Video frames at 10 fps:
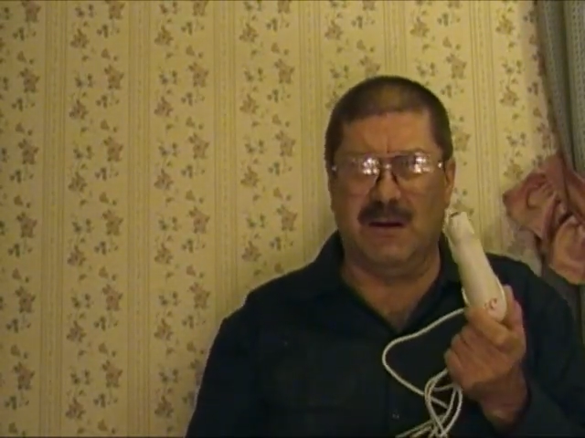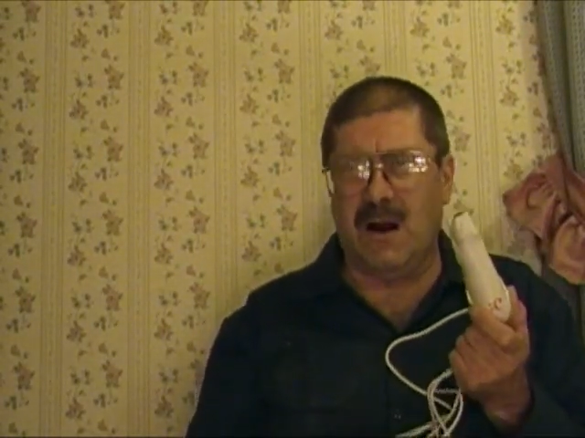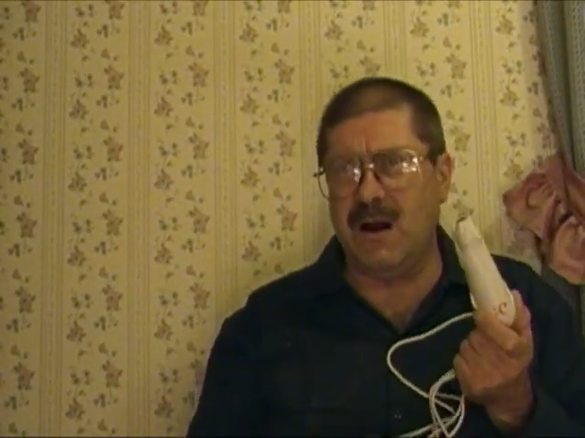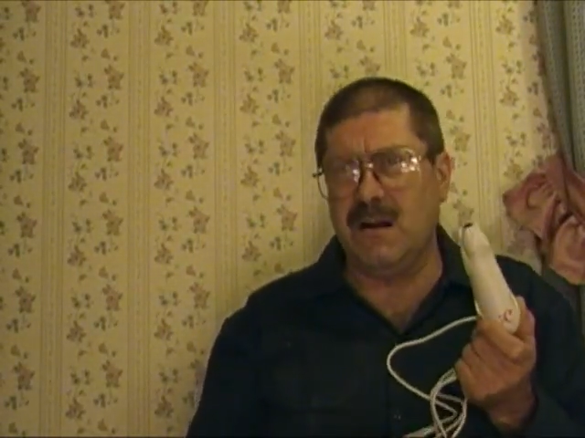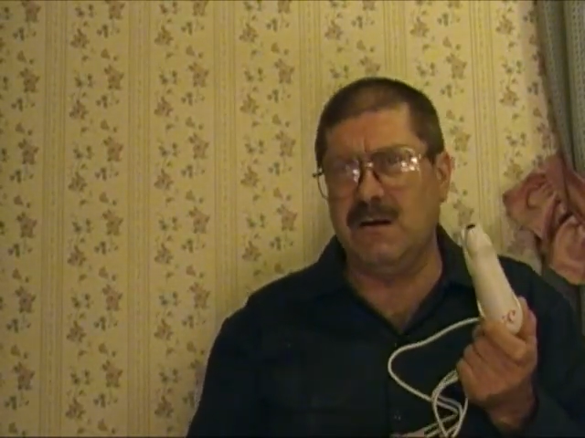
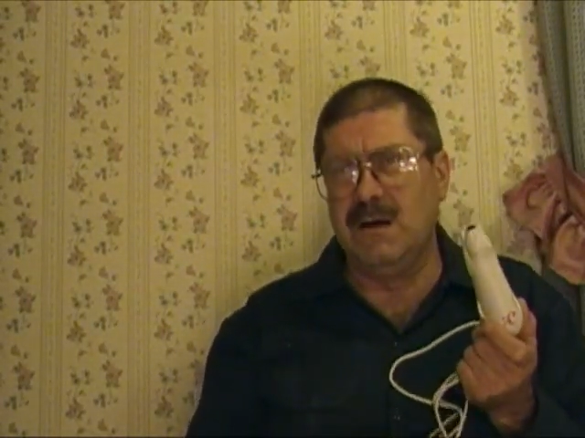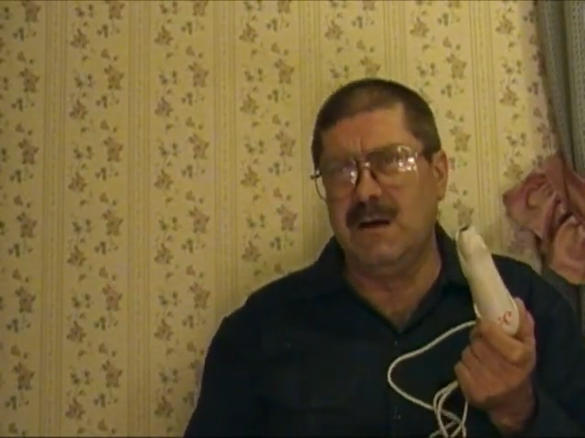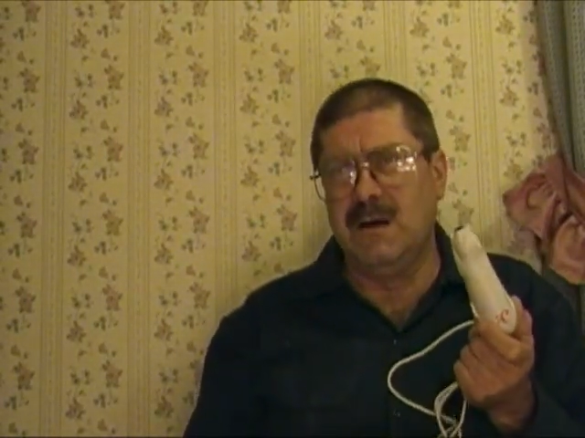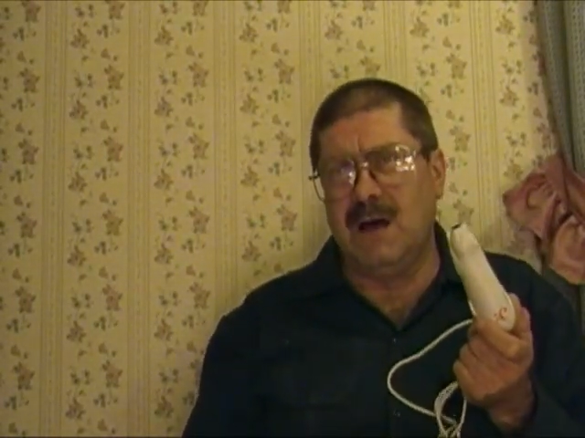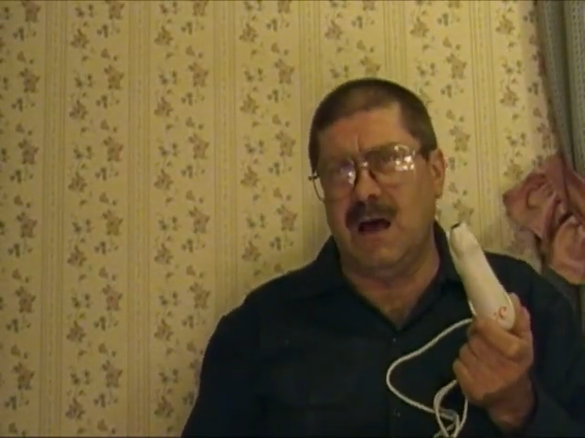There are
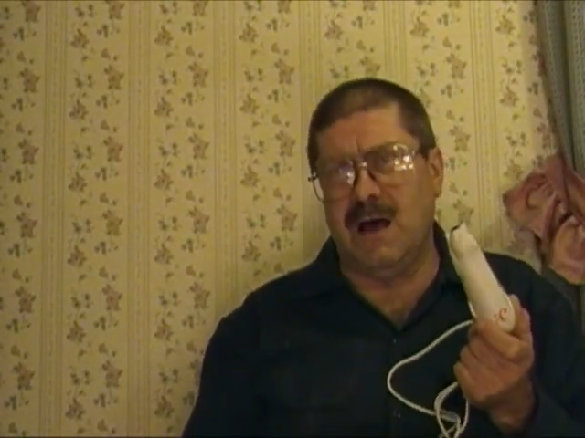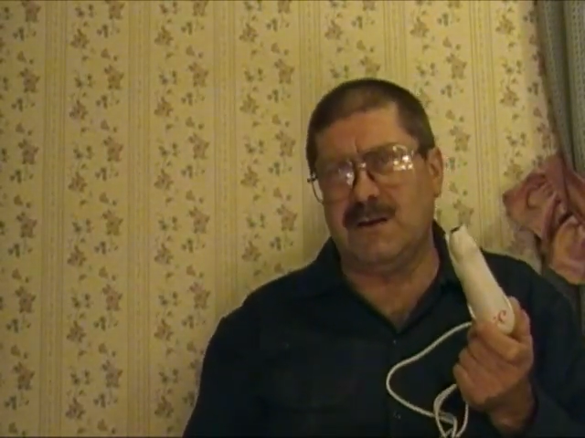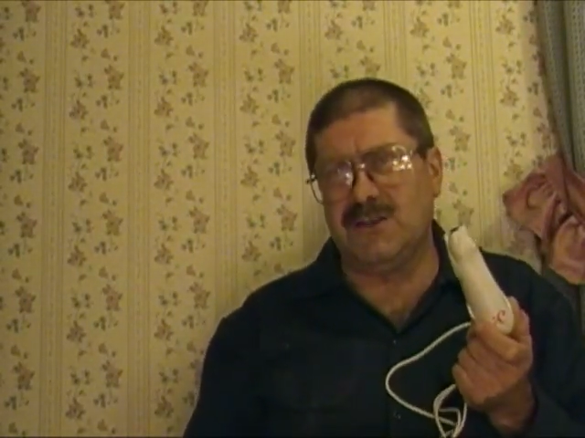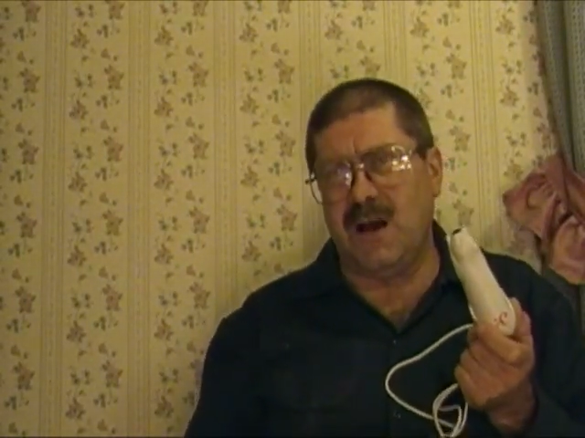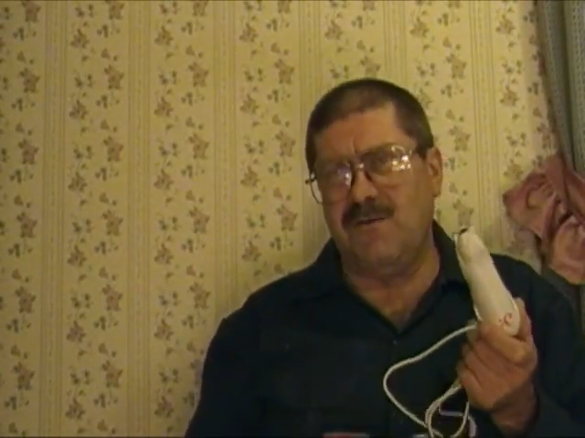
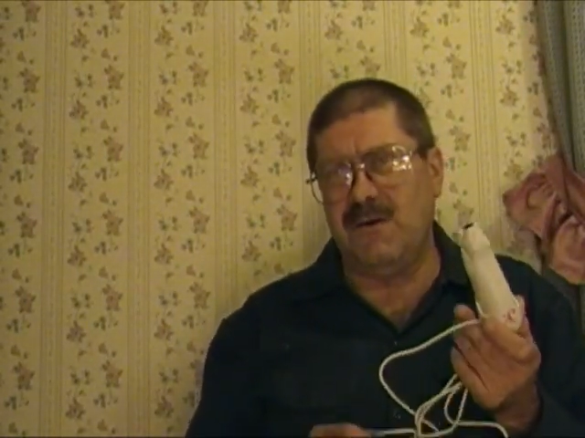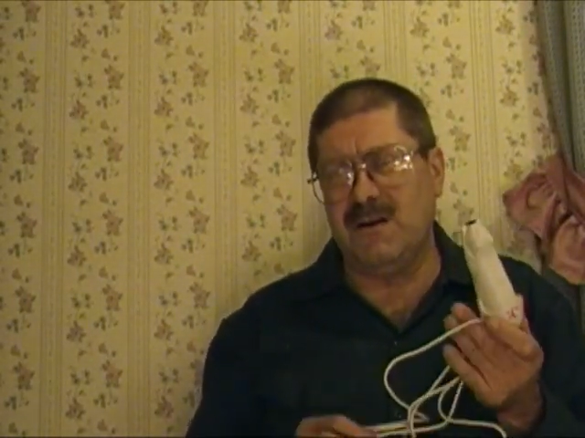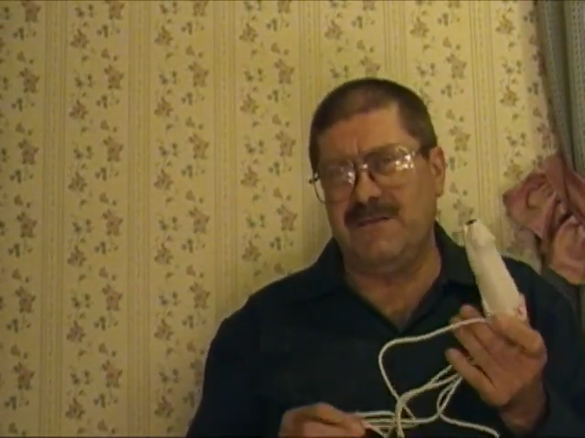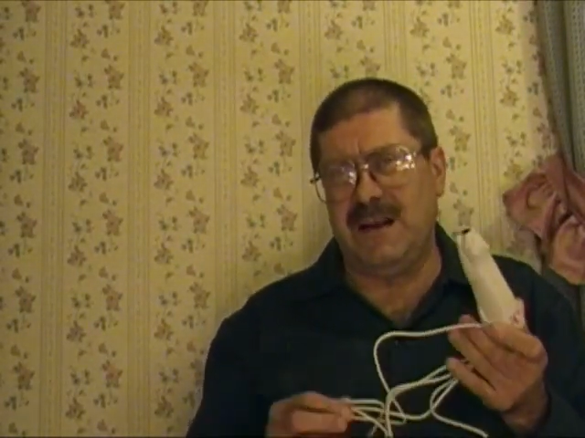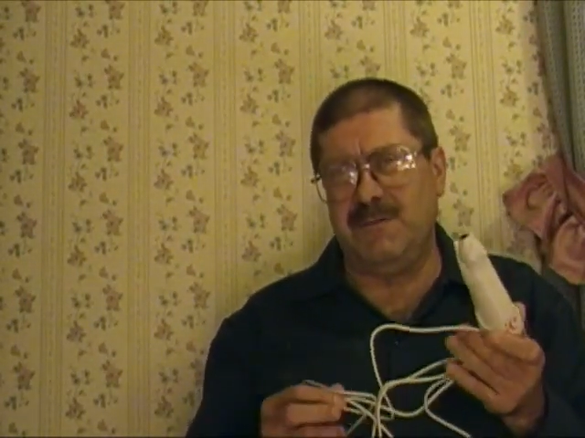
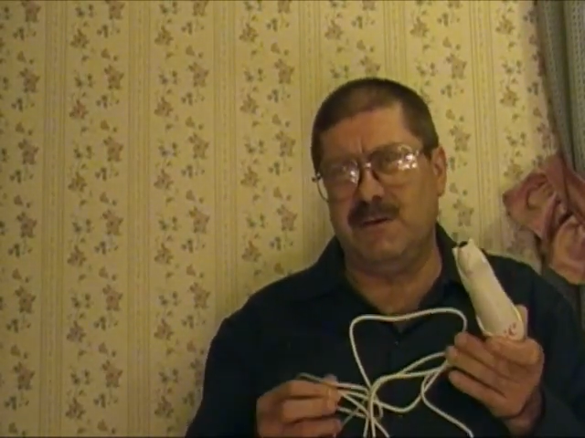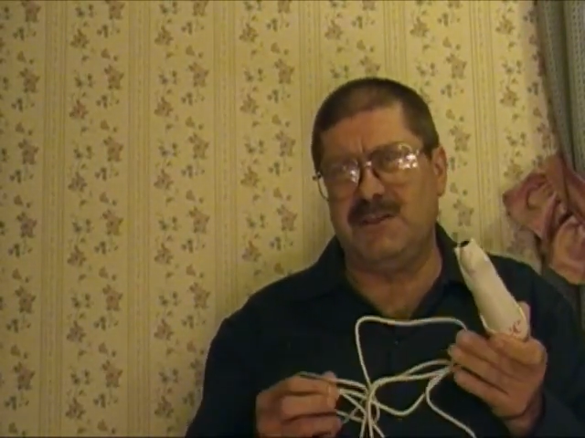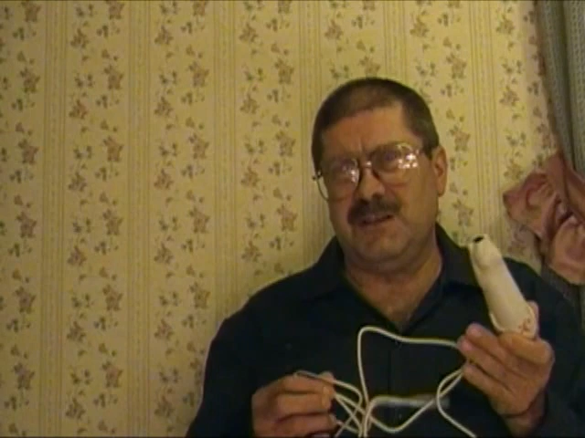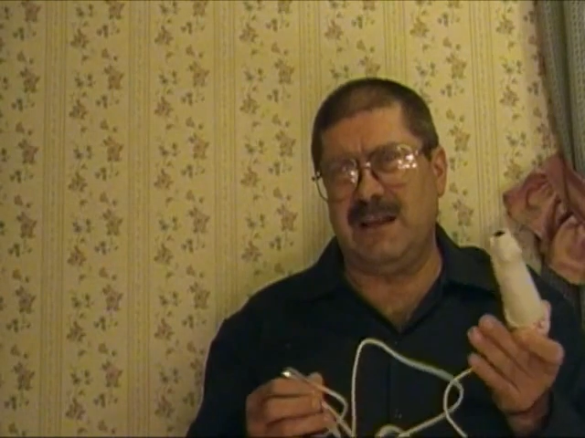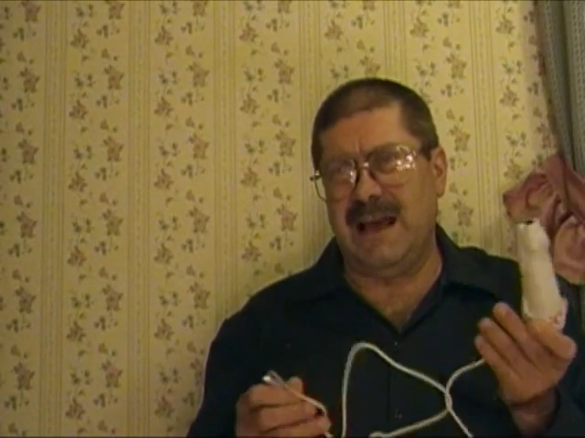software
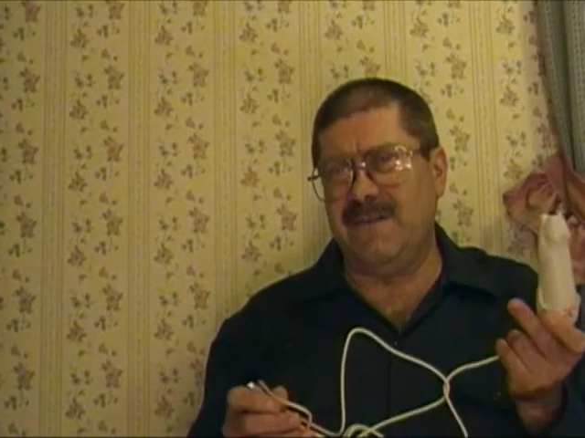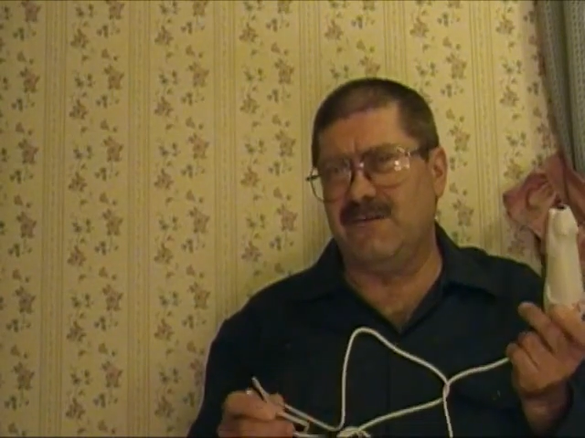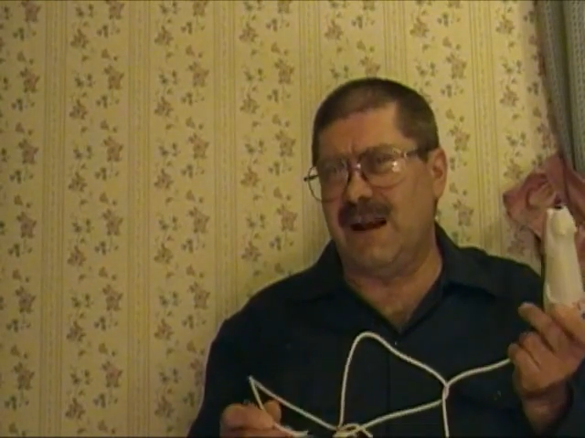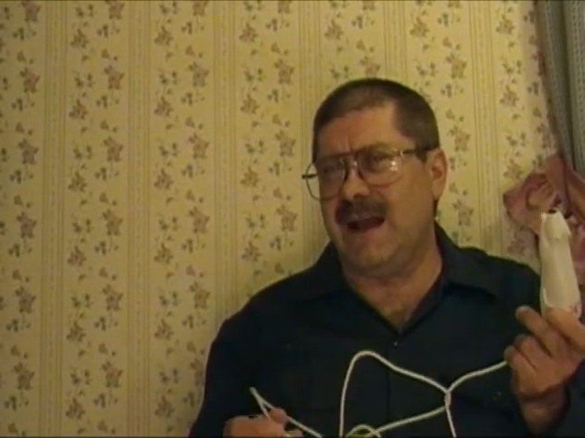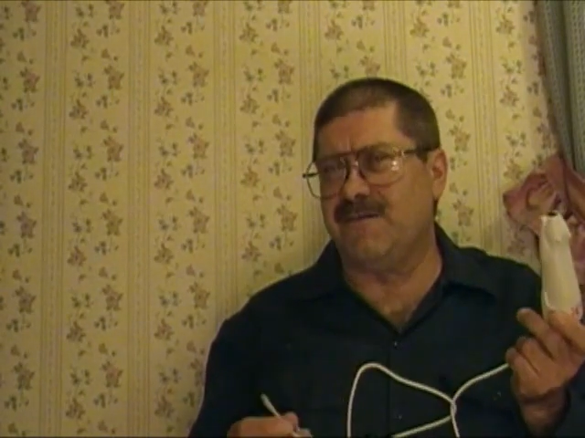developers that
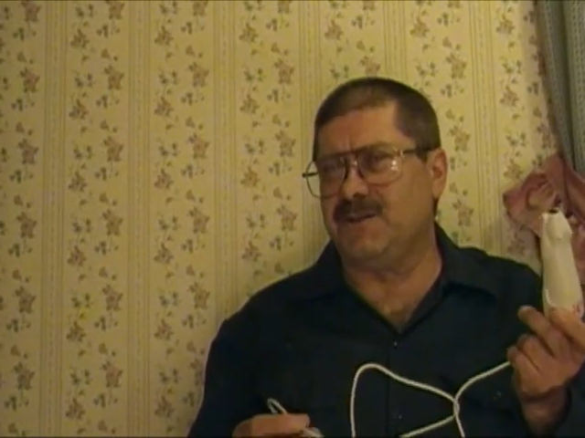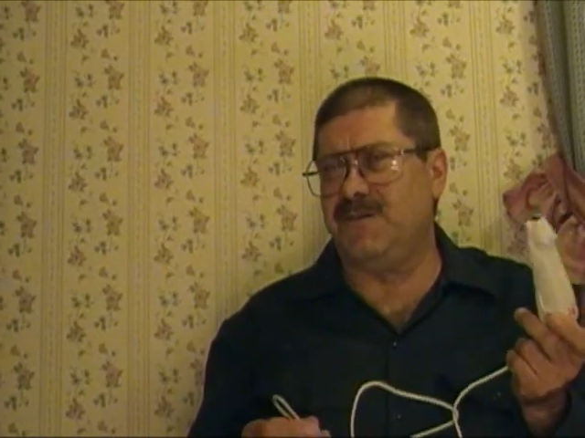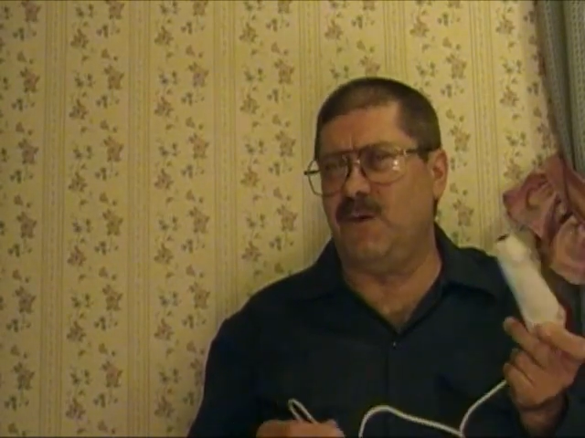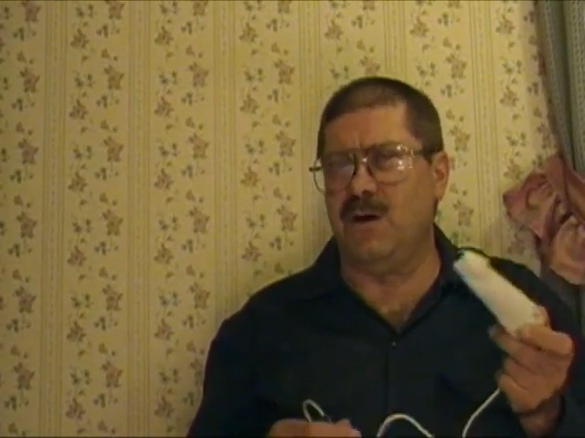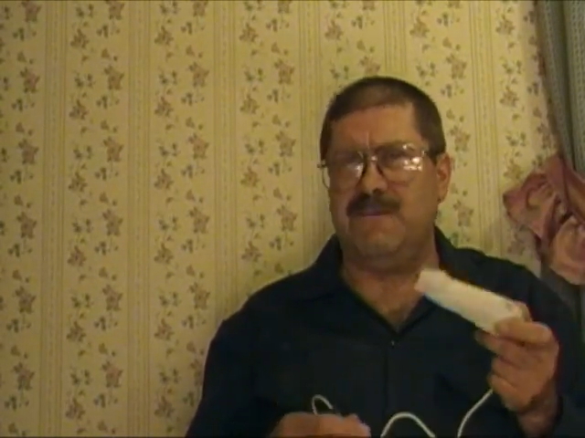have
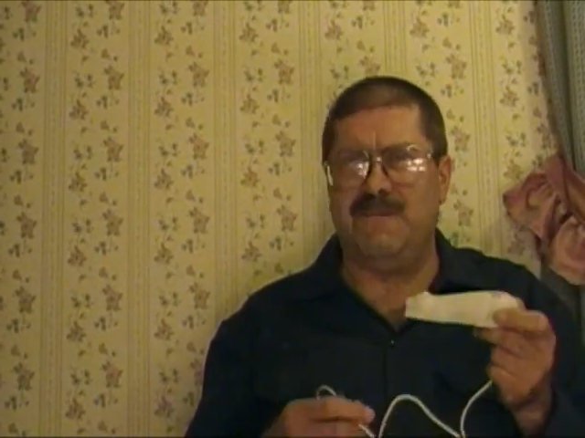drivers for